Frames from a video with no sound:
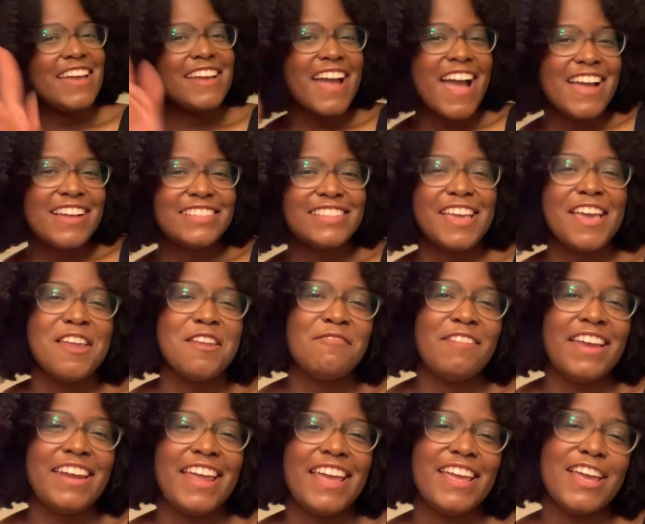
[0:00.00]
guys,
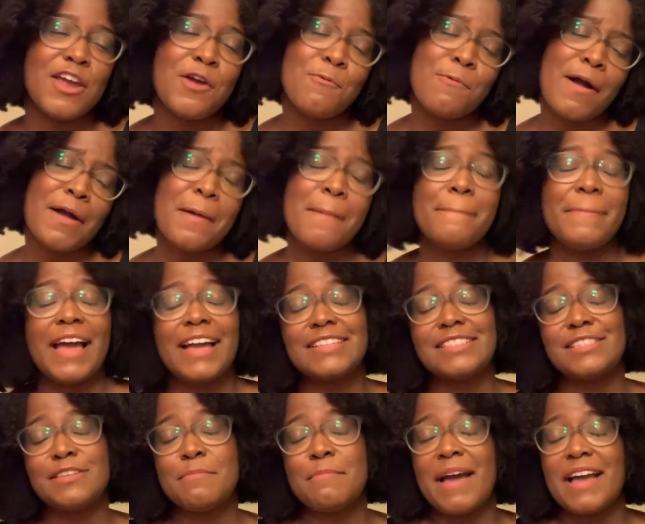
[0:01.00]
Anime here. Welcome back
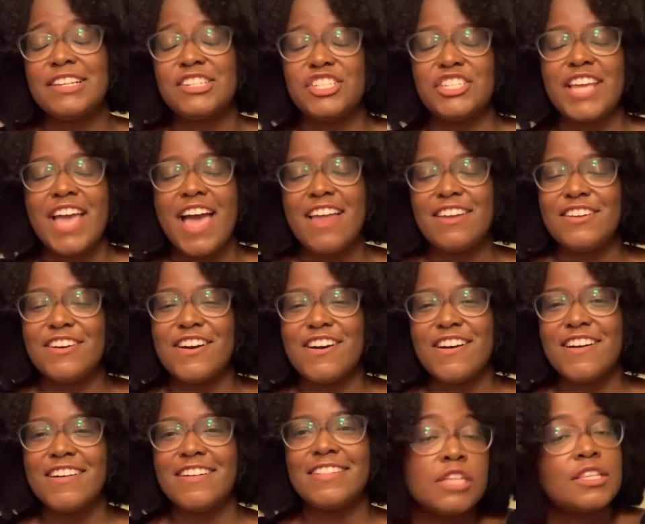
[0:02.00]
to my
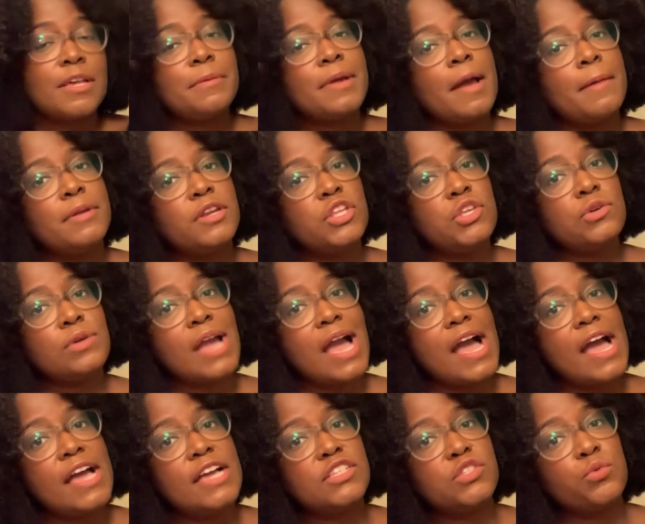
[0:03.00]
channel. So I'm coming to you
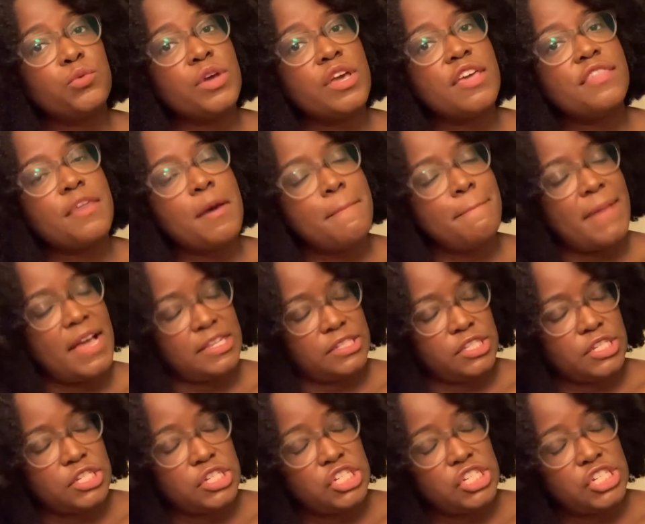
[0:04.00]
guys with a message